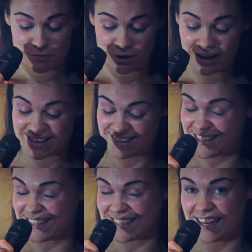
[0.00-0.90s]

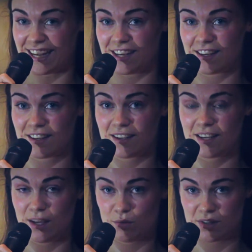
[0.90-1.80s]
miraculously,
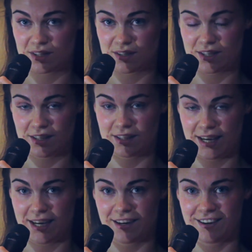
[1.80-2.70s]
he was still
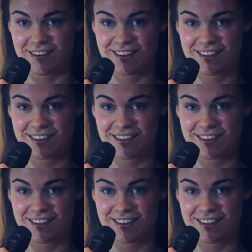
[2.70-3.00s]
there.